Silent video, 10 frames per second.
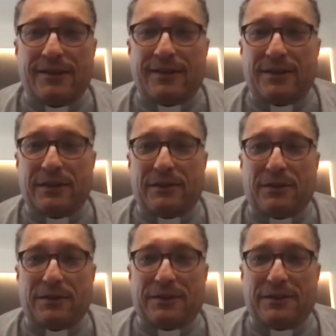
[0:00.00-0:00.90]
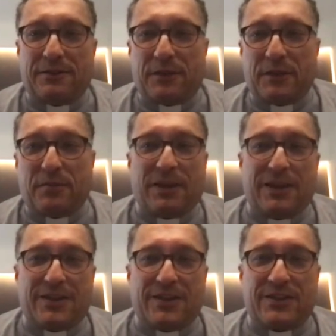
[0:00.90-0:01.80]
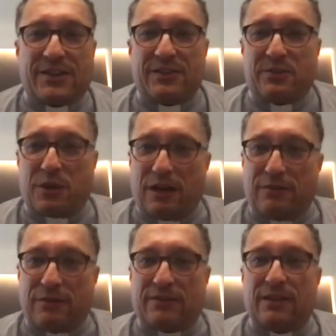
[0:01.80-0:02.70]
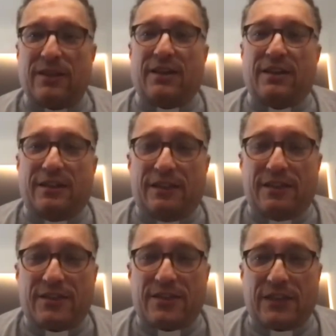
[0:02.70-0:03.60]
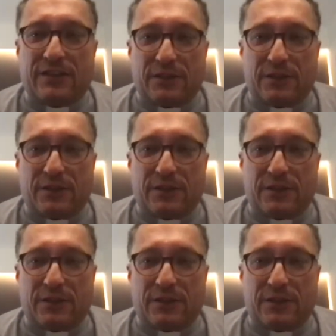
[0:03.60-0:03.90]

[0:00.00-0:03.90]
little in different places, and to have it in the center.